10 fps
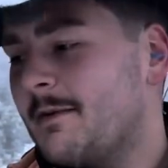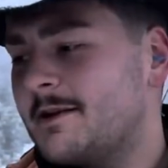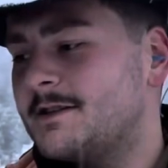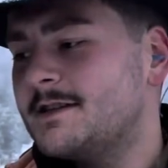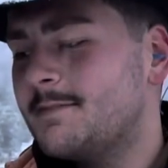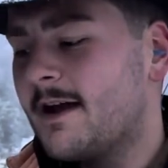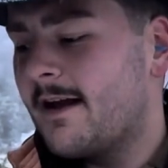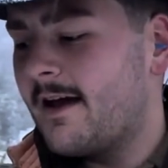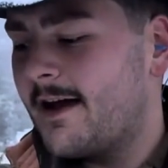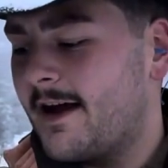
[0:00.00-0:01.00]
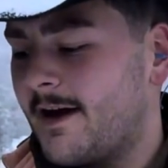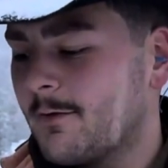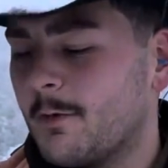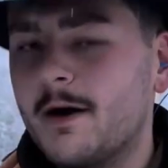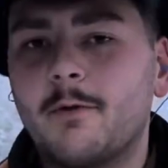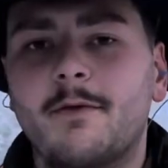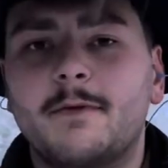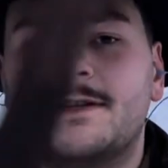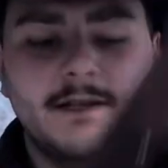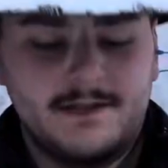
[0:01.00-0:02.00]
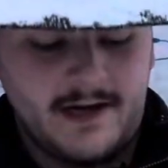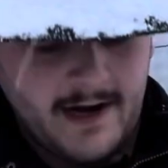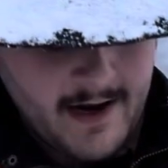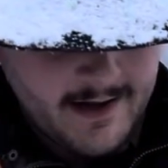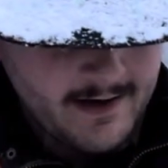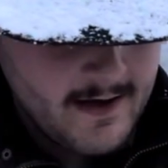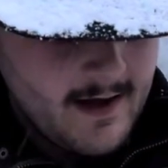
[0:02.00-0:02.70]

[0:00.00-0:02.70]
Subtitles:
I mean, she's been everywhere with me since I got it